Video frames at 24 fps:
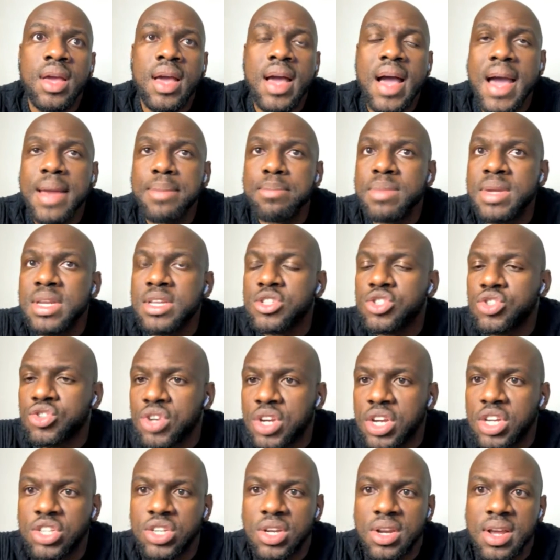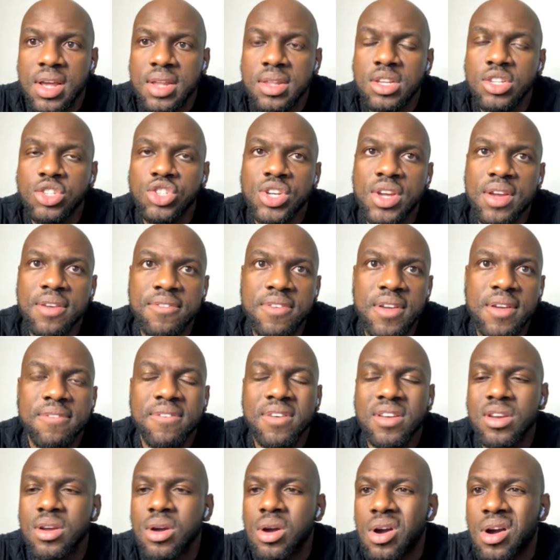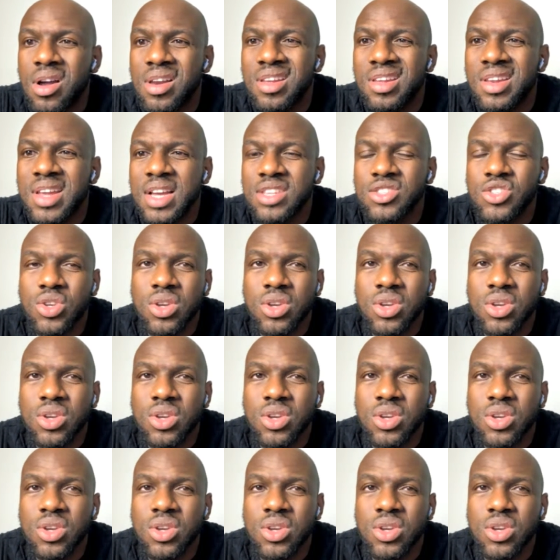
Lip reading: administration at the JFF and all of that.